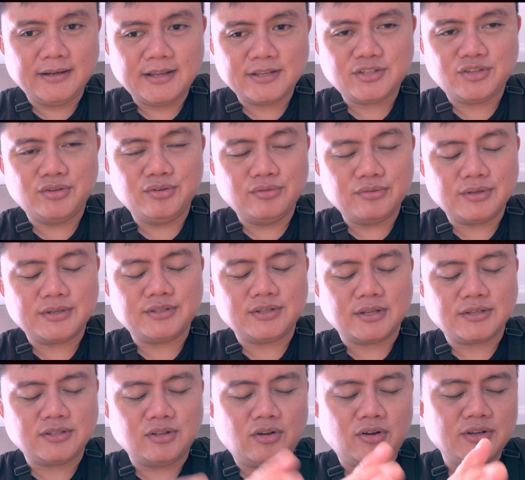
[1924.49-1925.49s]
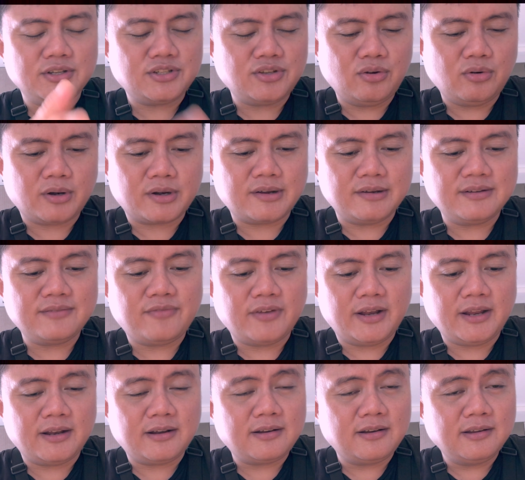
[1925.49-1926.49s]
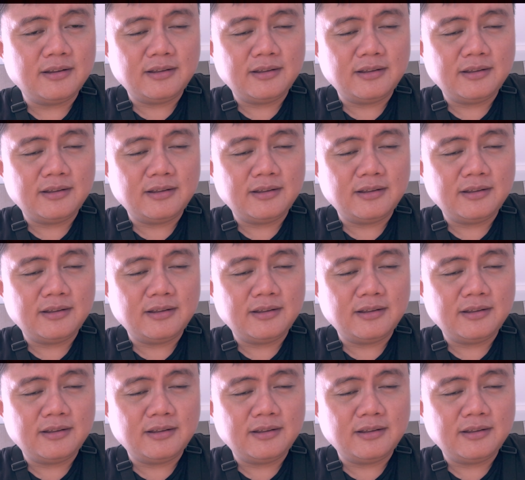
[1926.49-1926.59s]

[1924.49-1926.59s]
As long as you are confident